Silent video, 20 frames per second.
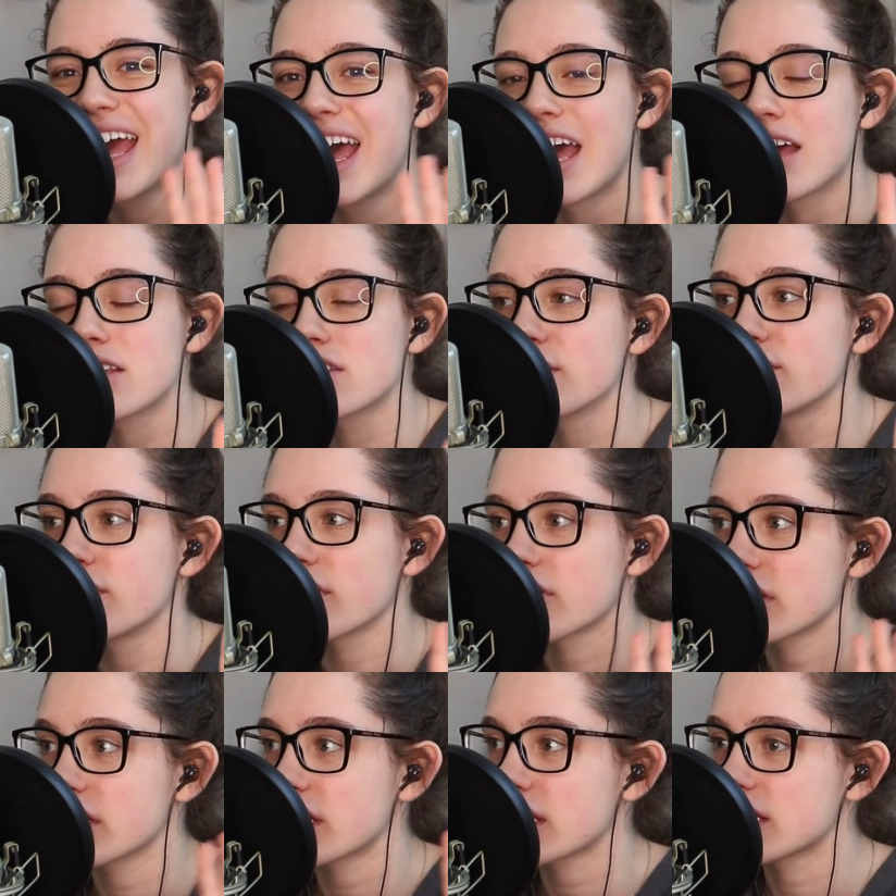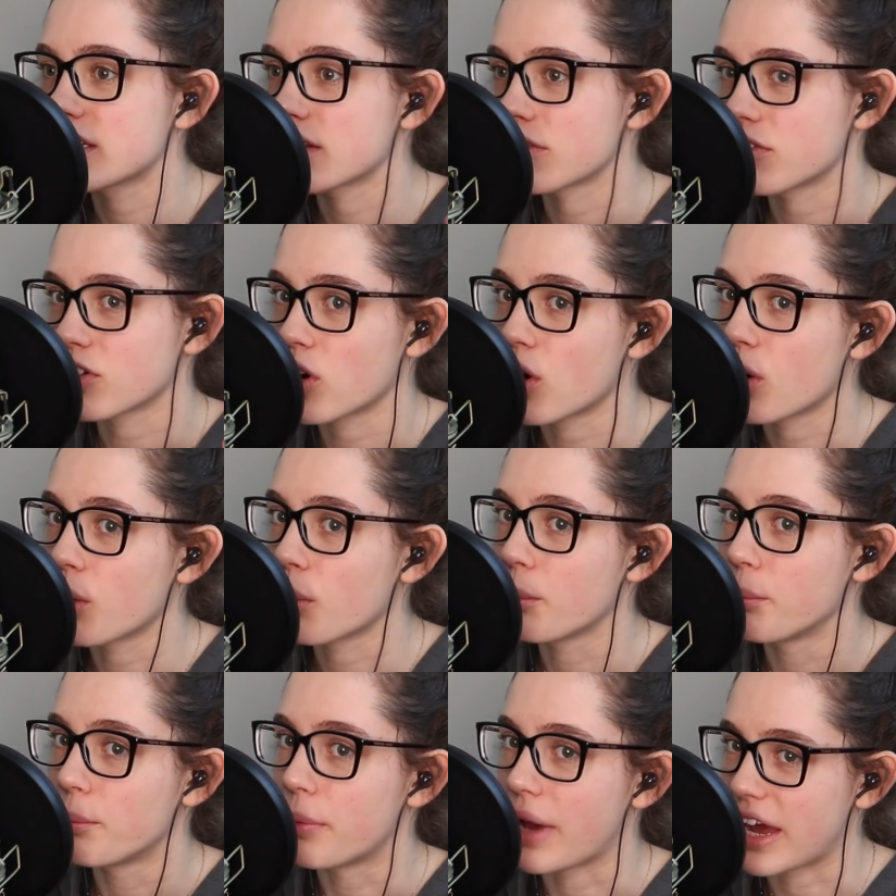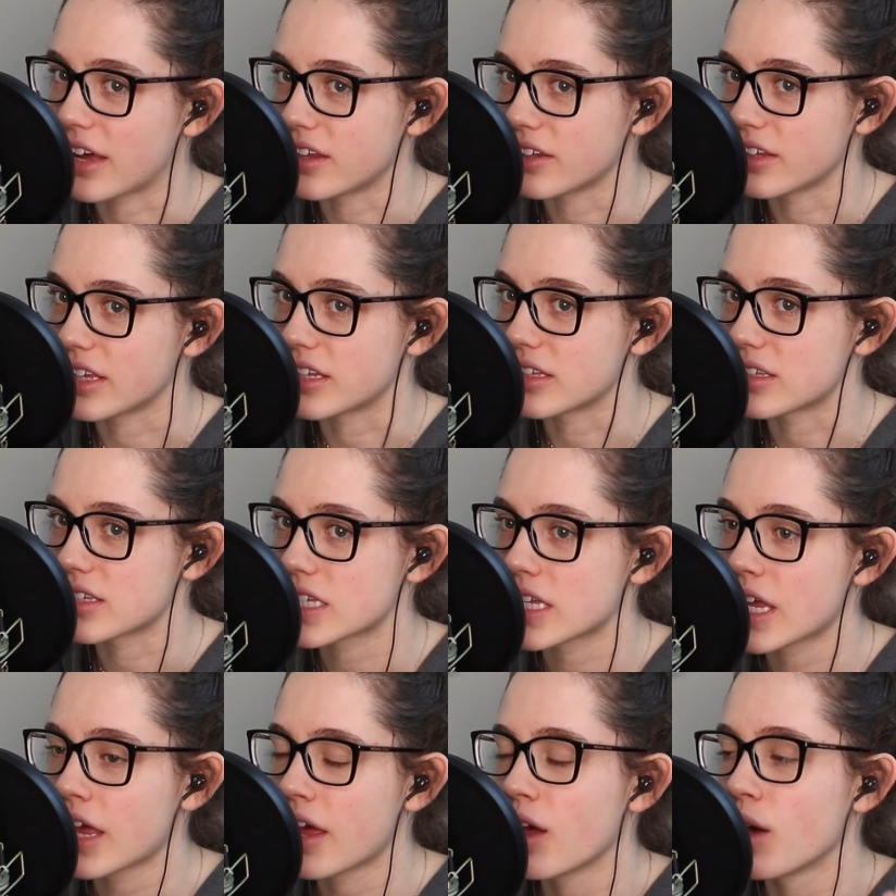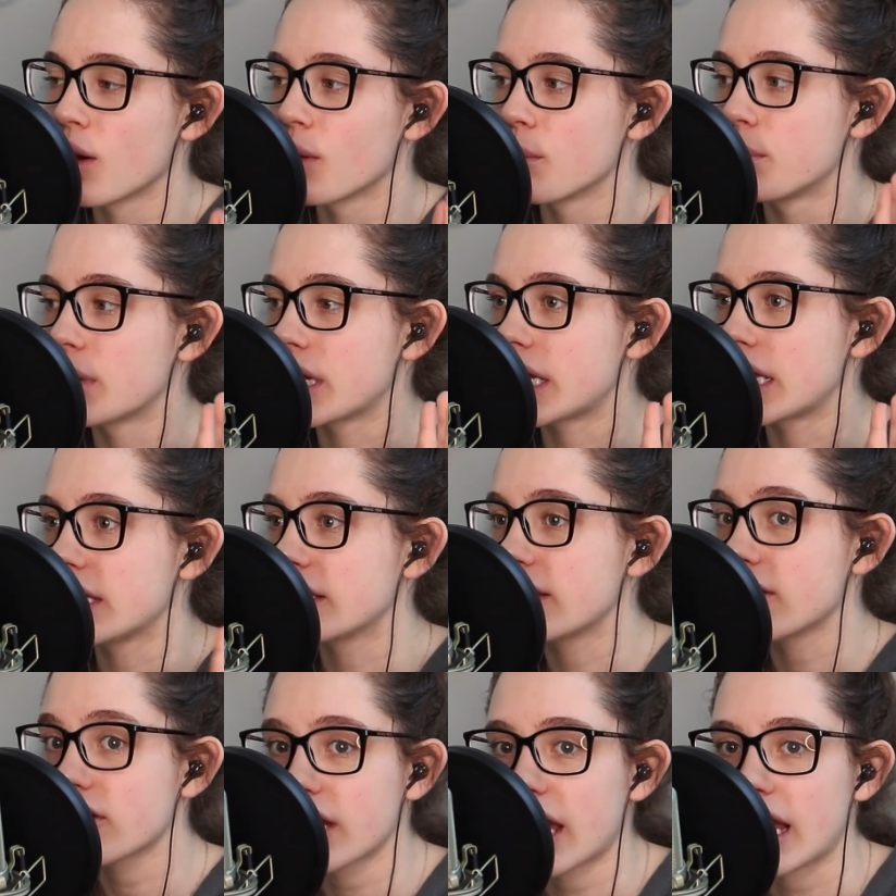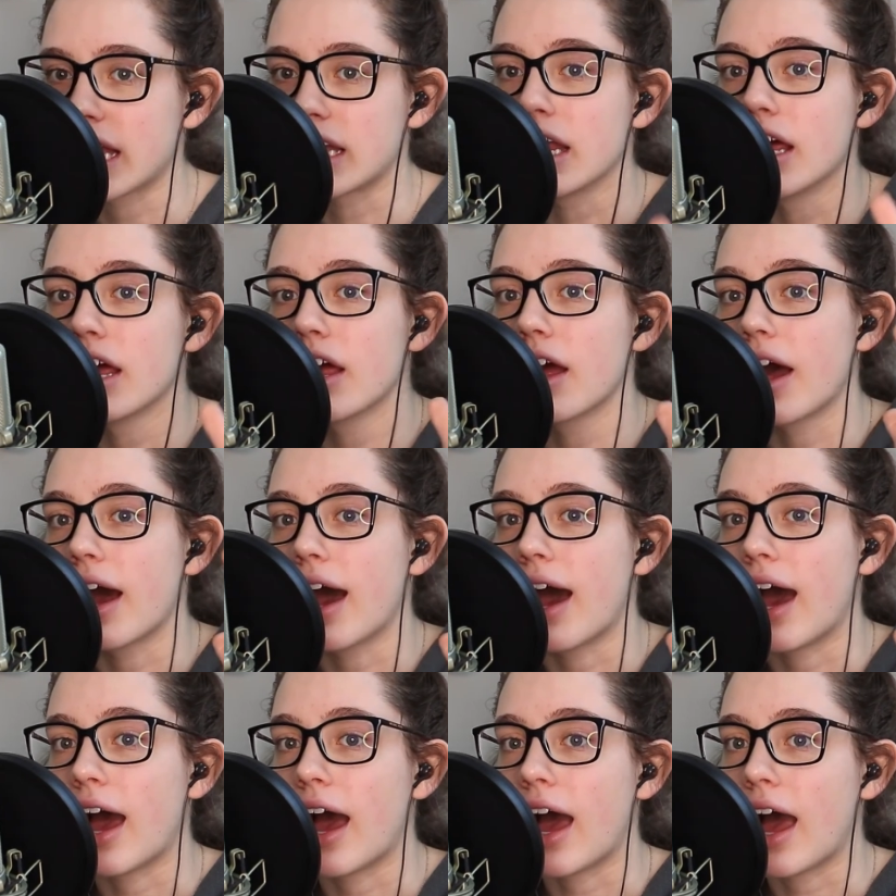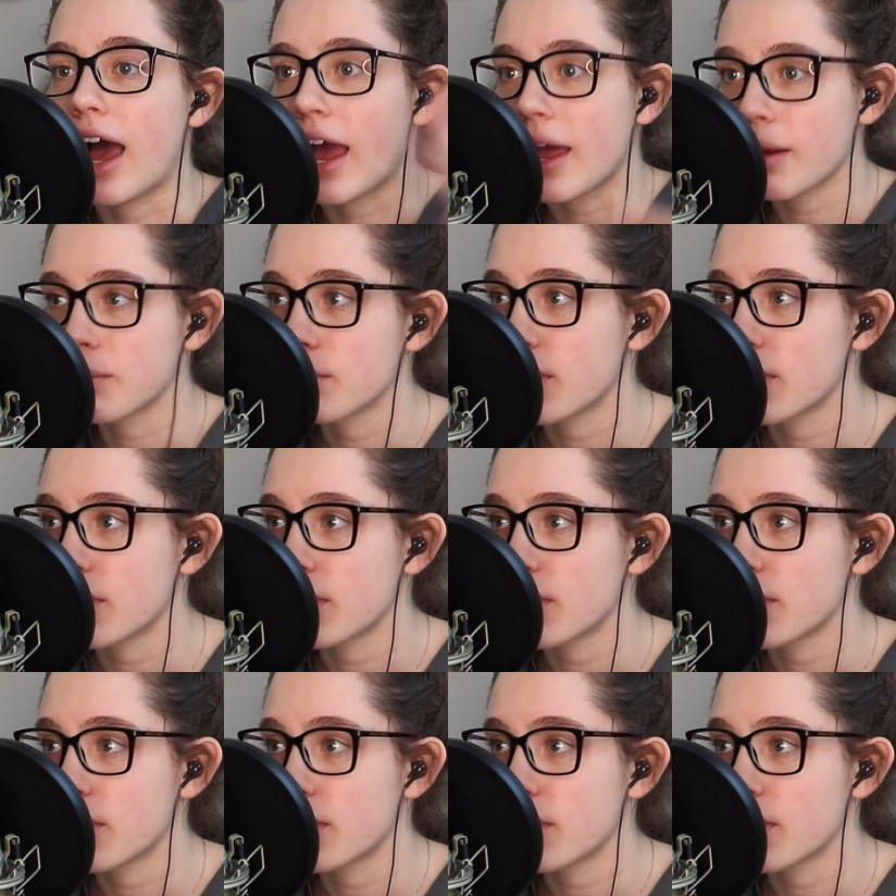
it's a very, like, difficult balance. But there again, I'm